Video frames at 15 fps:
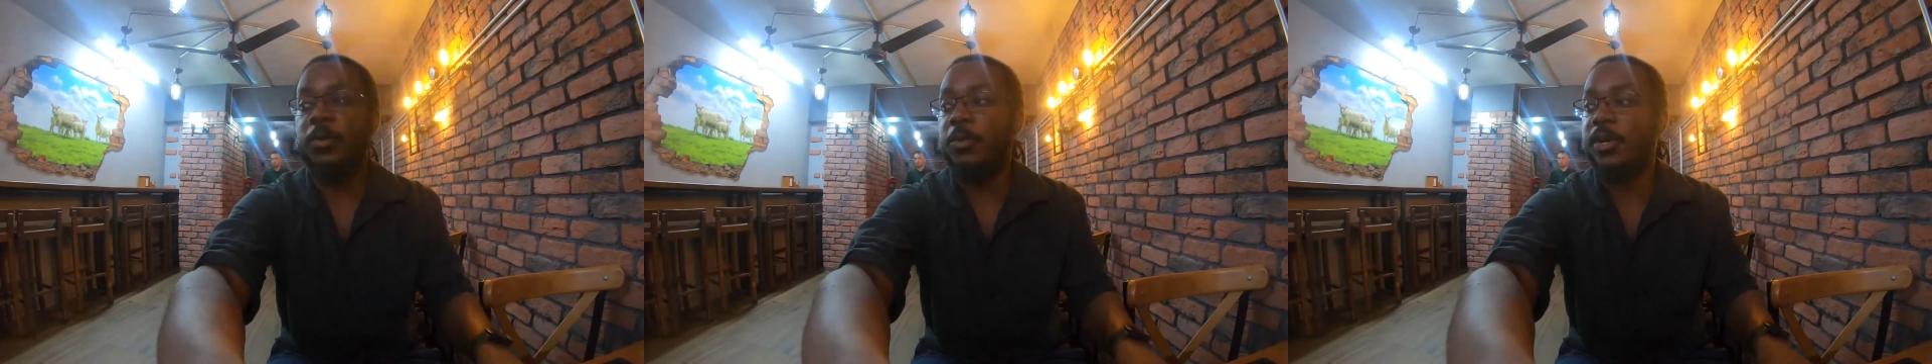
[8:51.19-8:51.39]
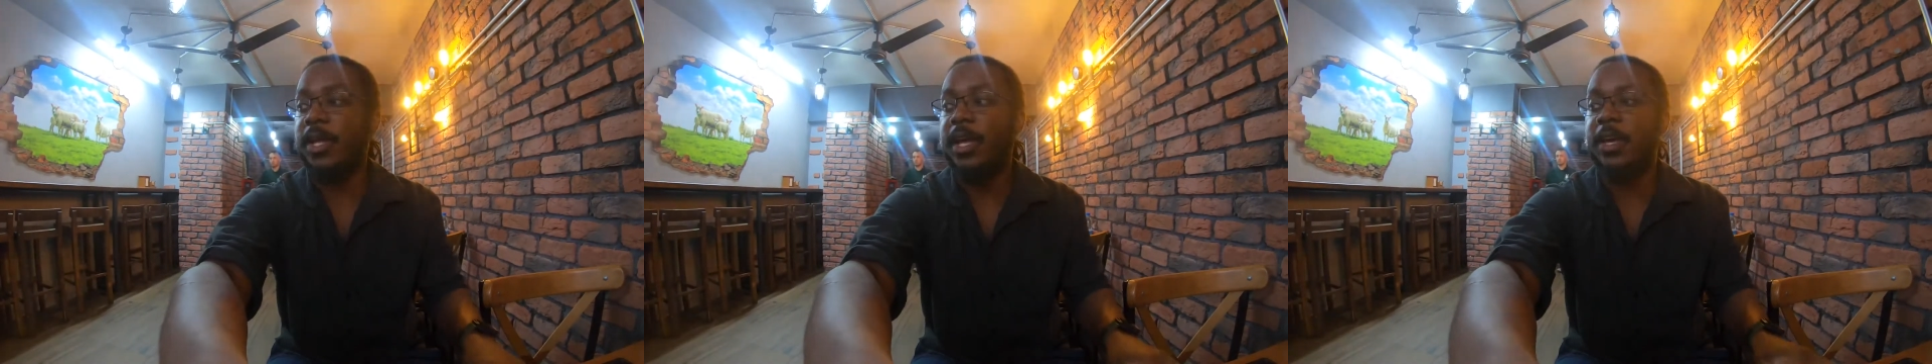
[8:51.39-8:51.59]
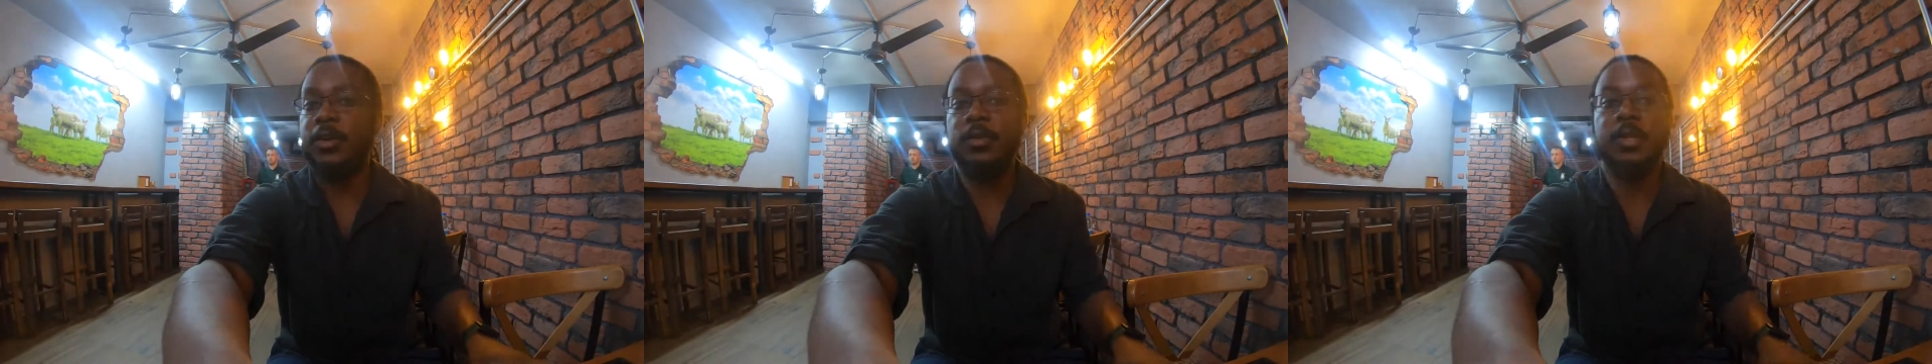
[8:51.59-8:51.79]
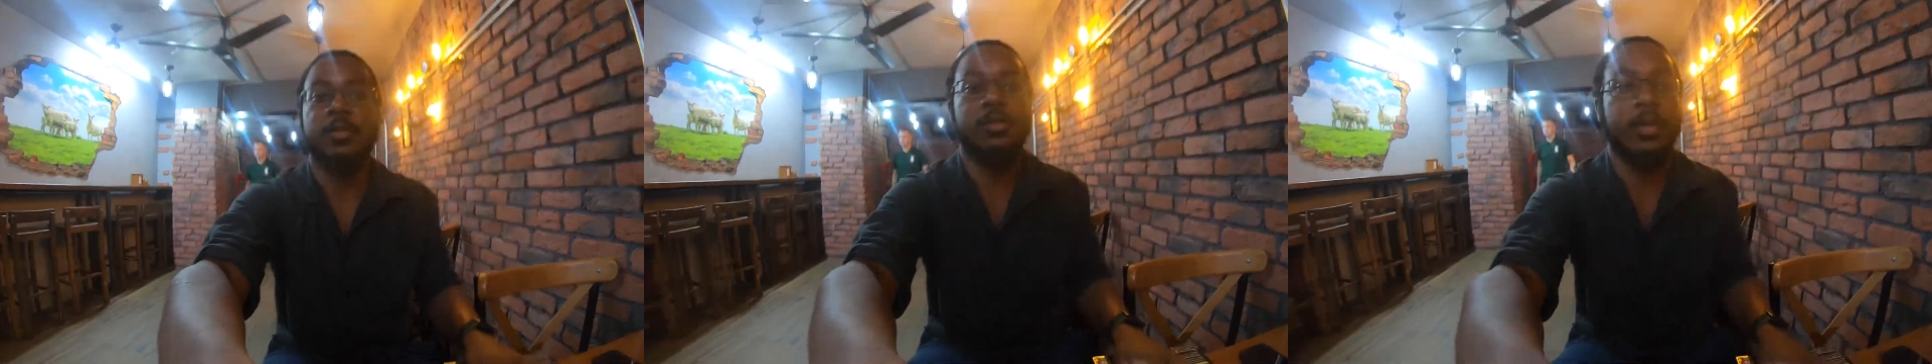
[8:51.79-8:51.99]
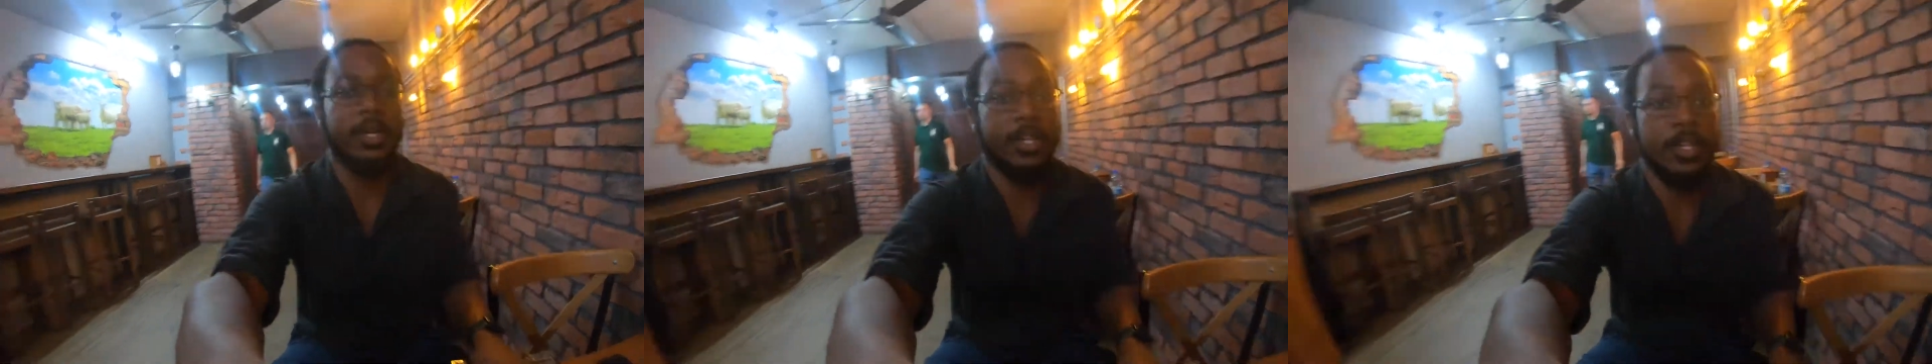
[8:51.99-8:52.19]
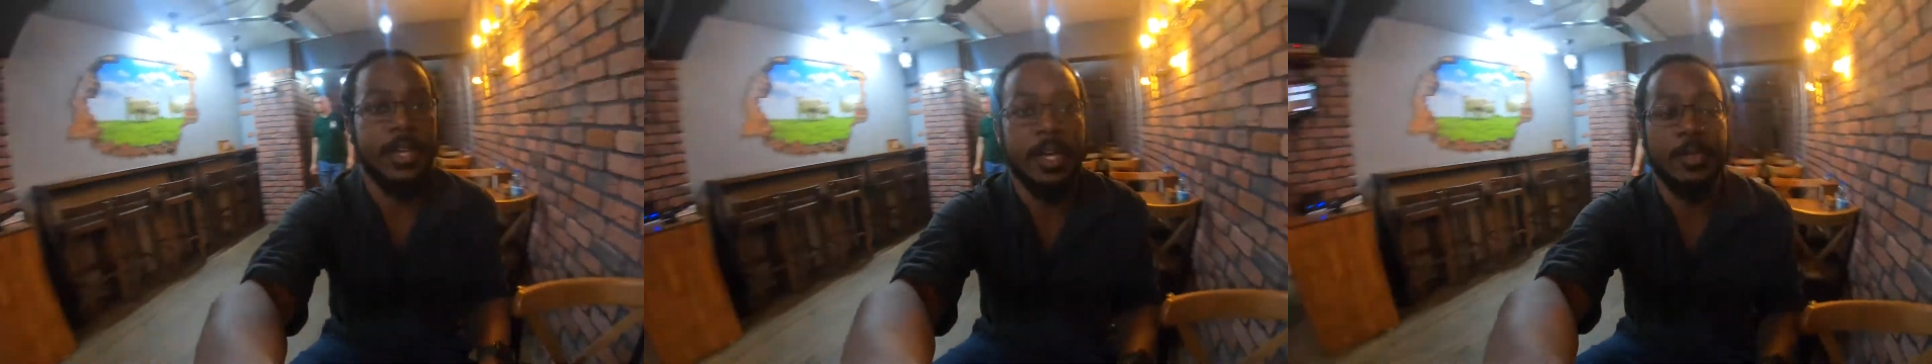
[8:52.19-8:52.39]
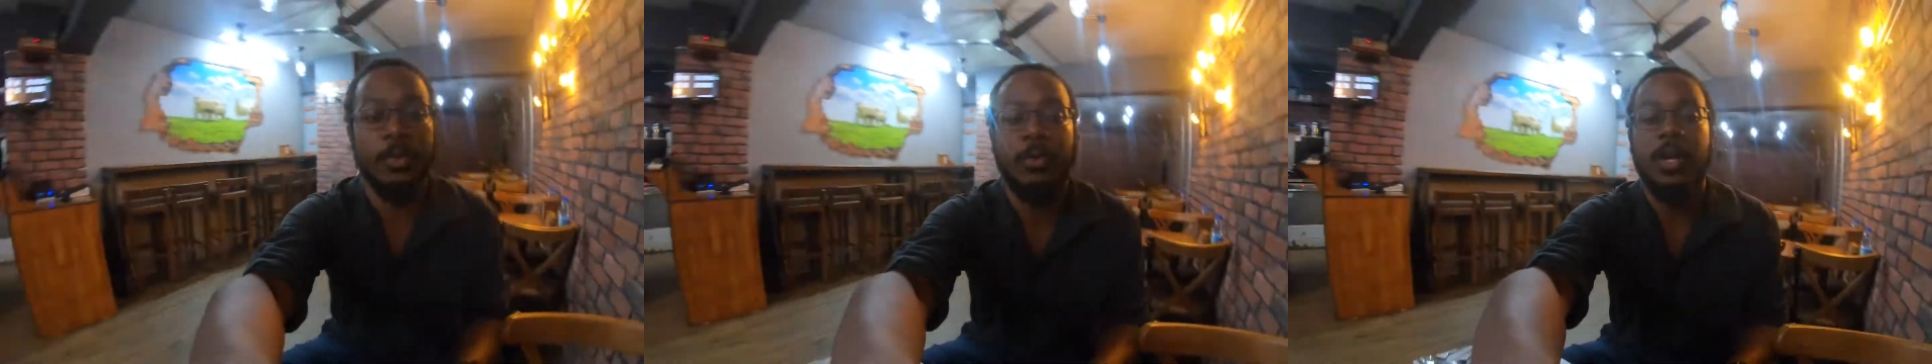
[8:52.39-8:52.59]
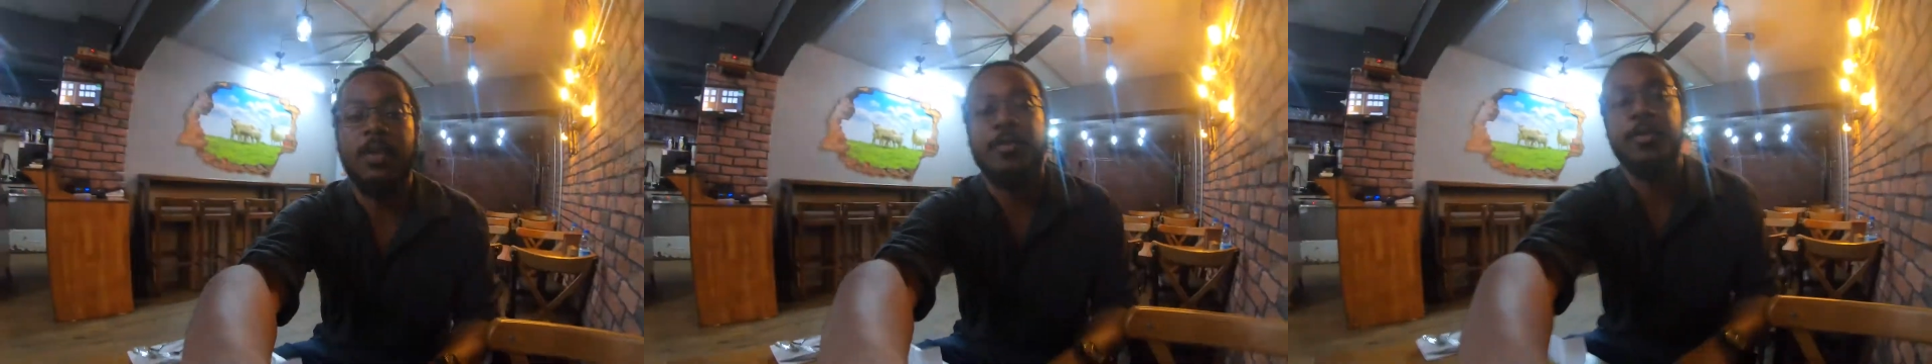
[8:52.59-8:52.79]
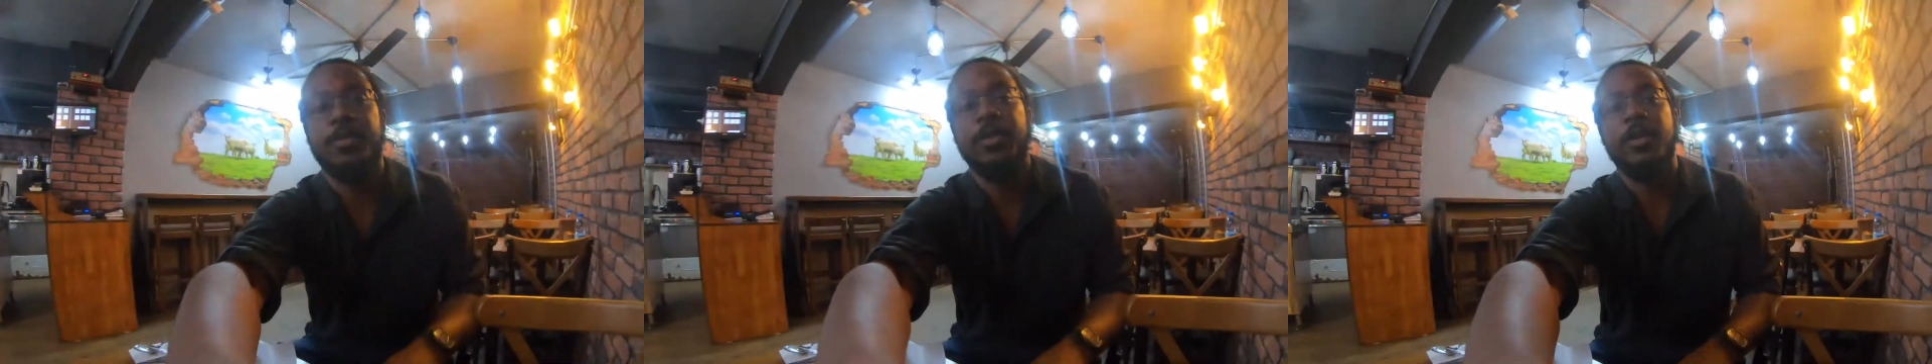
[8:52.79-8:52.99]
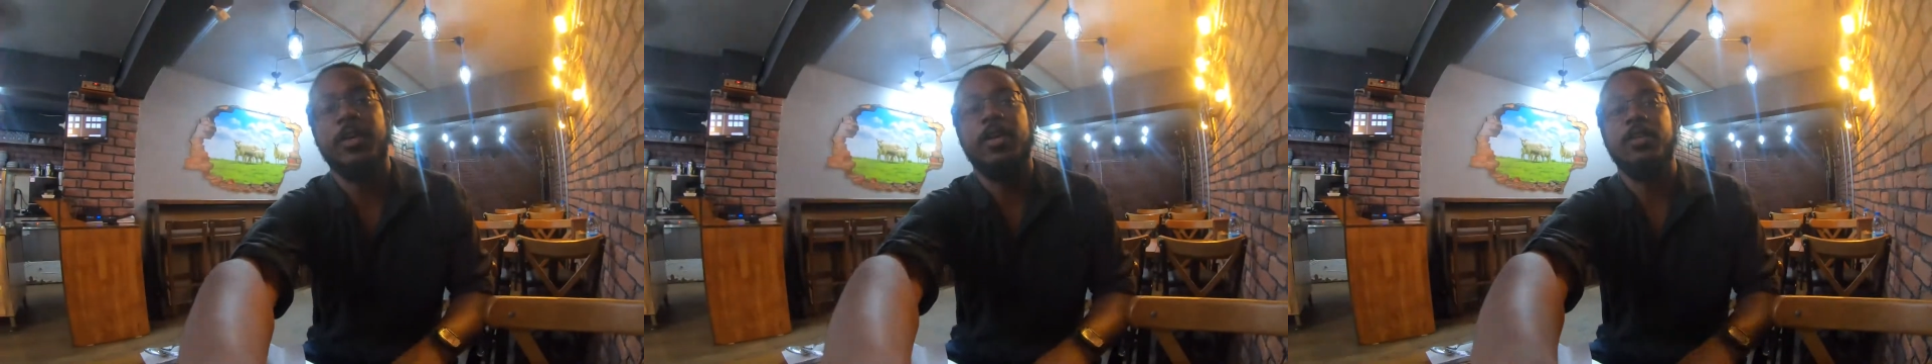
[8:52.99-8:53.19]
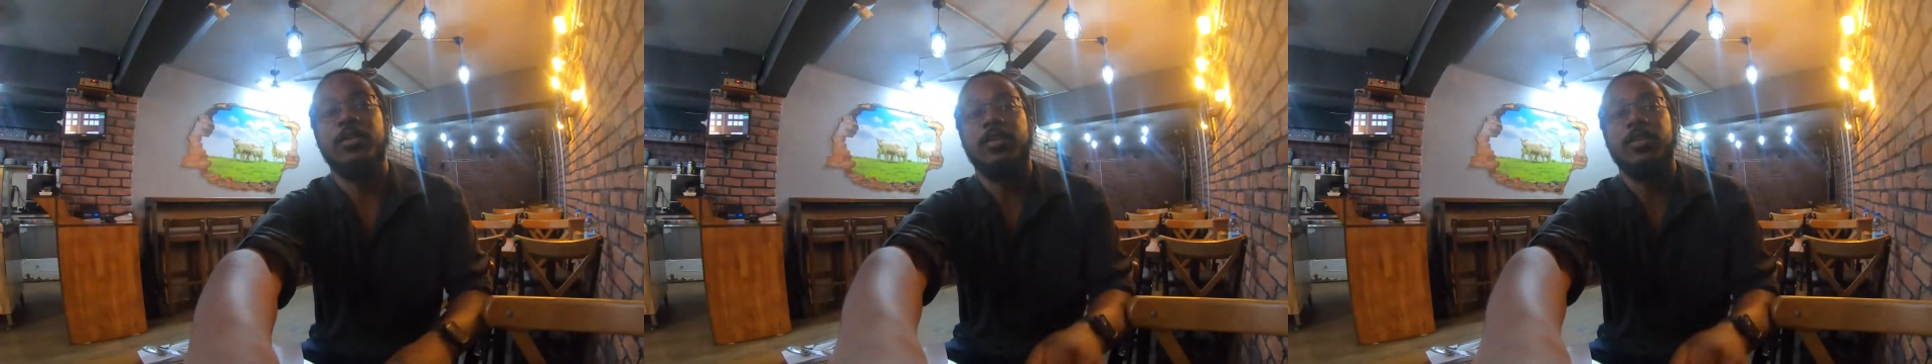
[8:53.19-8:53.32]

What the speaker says: where to angle this so I can get everything in the